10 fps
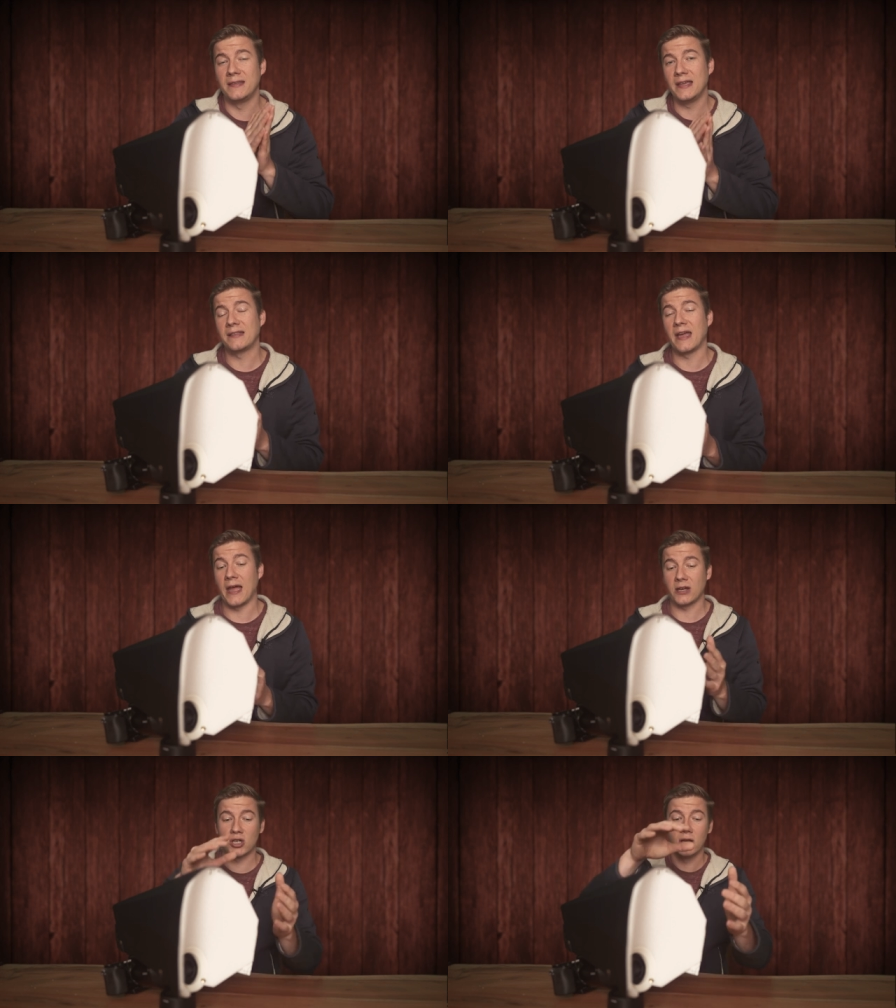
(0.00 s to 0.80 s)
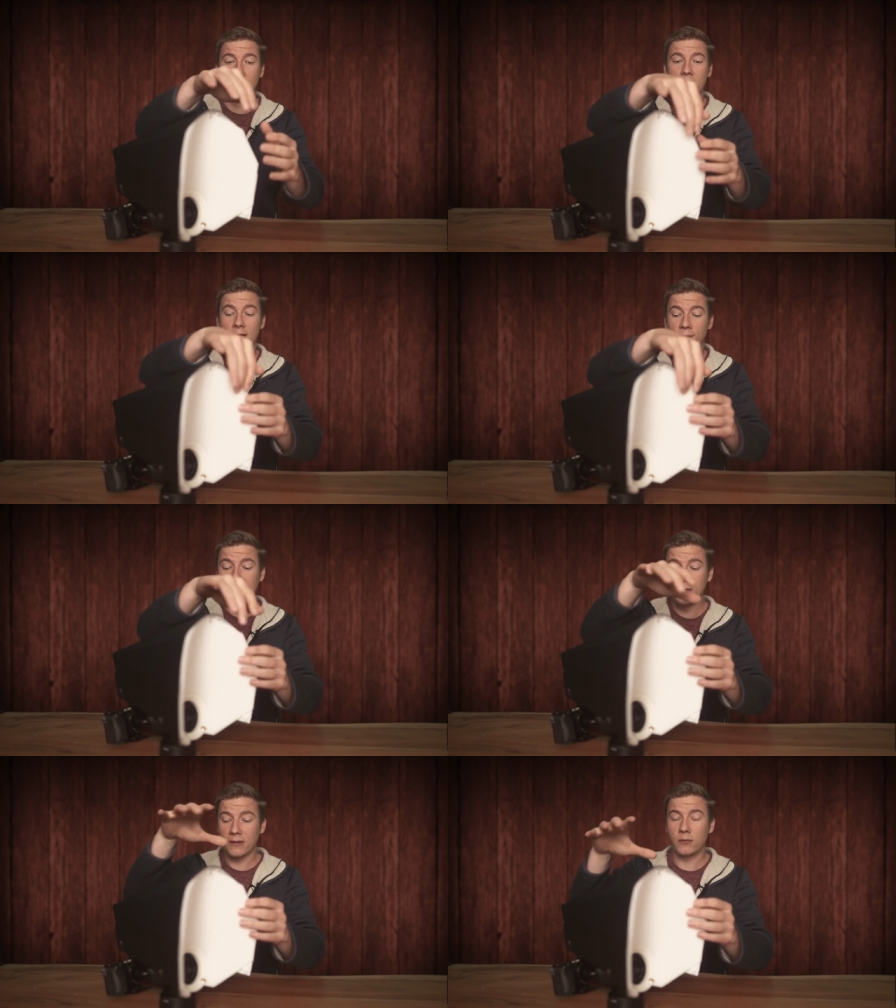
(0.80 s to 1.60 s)
and detach the
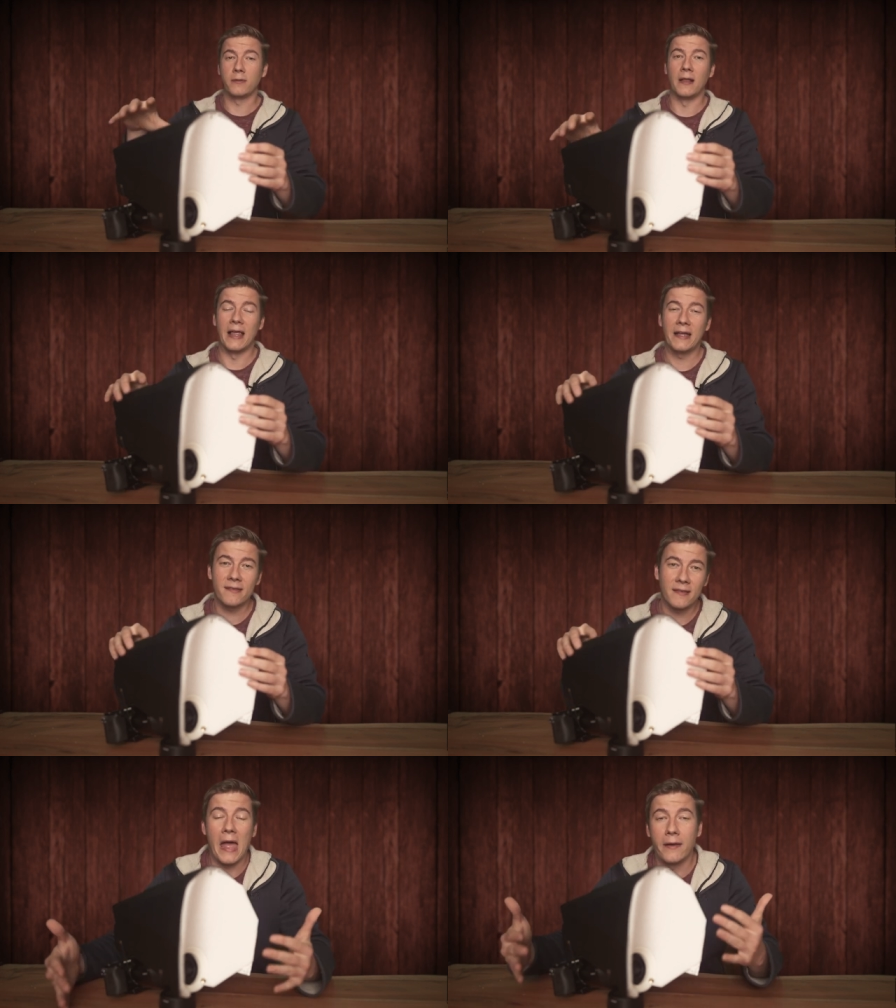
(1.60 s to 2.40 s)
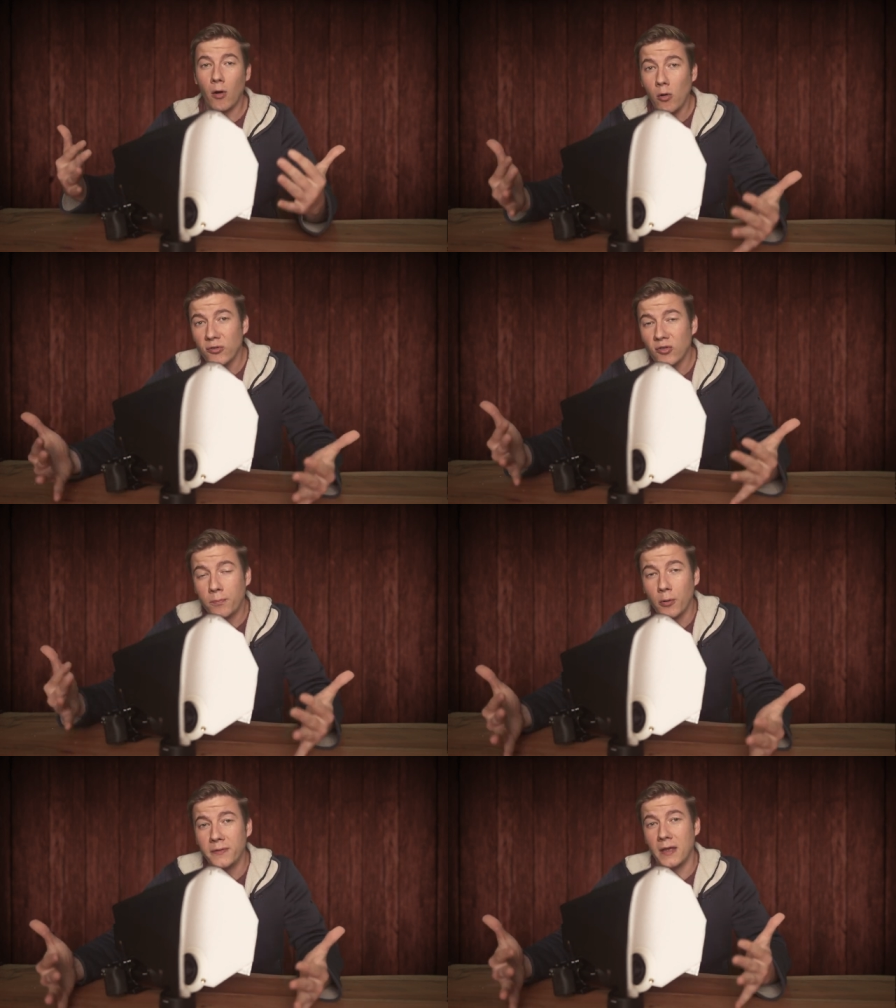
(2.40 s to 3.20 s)
diffuser to the lens and also
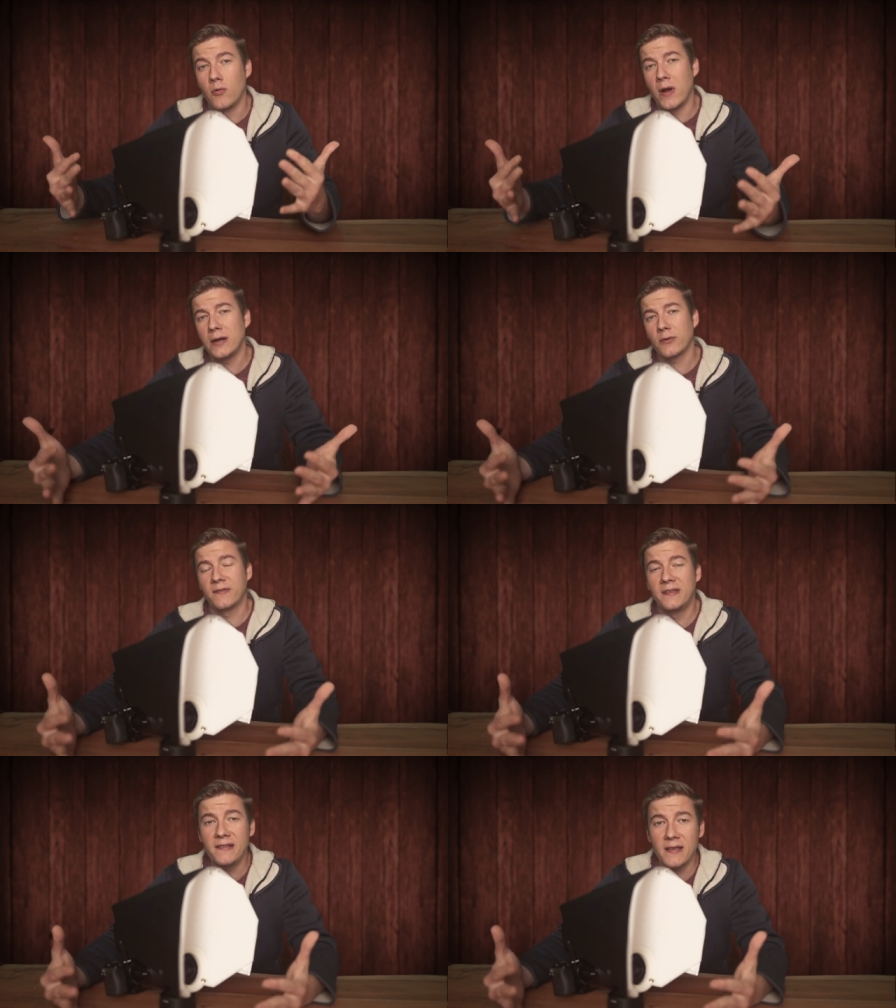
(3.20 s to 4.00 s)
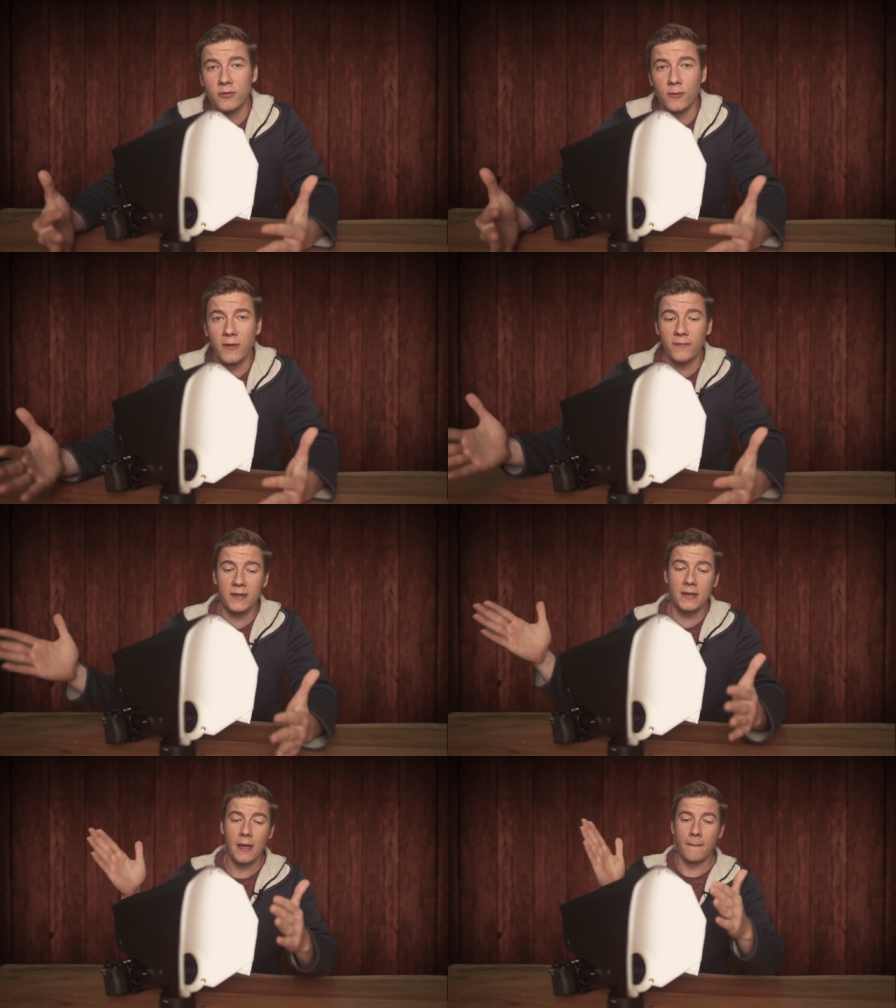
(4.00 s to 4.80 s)
put a Raynox
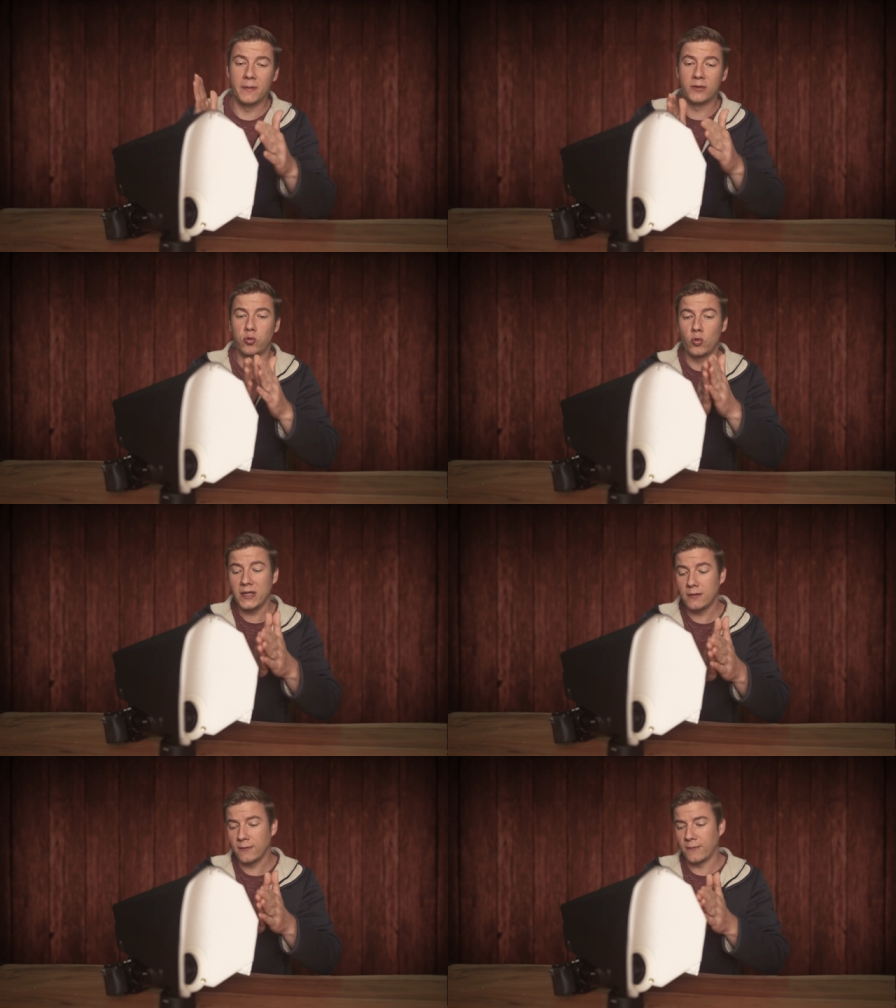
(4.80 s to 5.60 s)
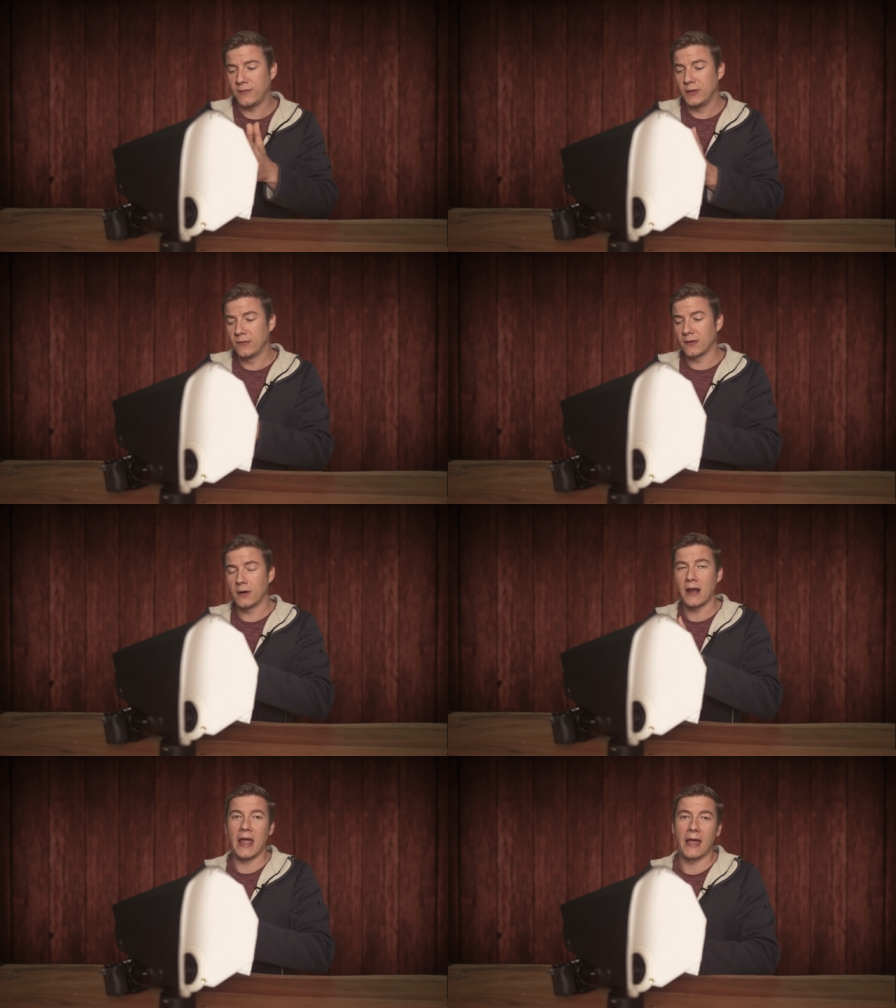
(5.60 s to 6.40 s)
DCR250 between the
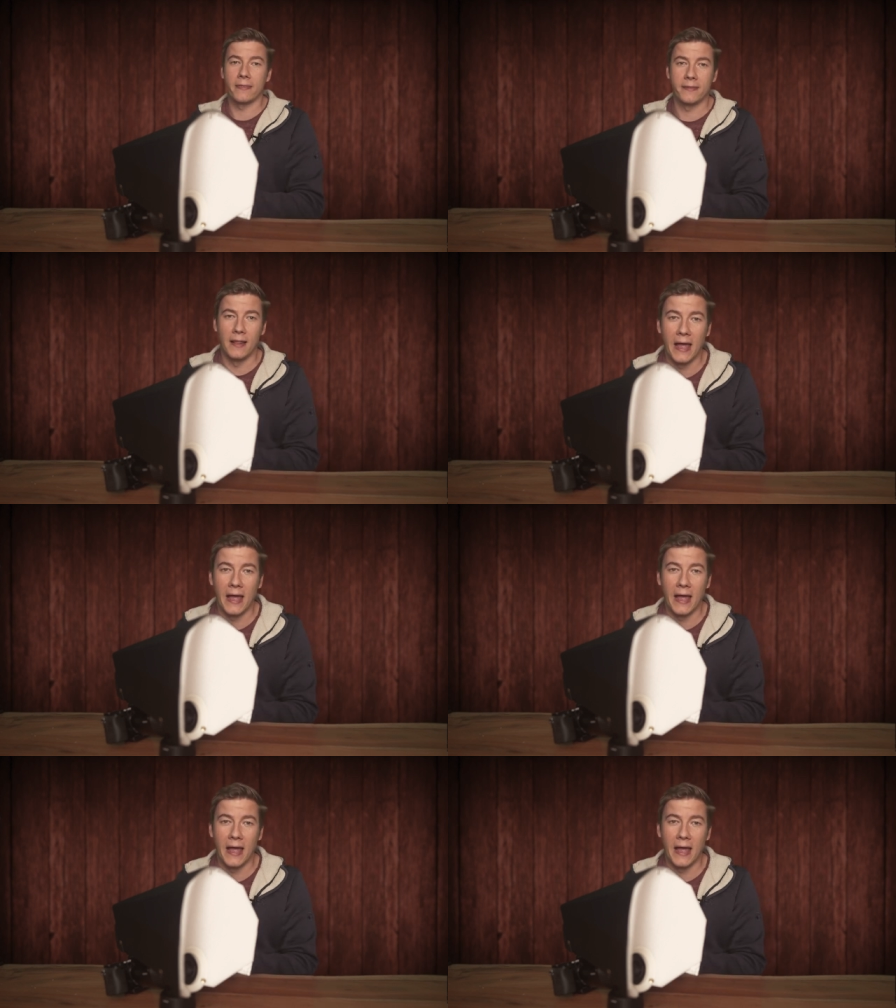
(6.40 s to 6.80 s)
diffuser and the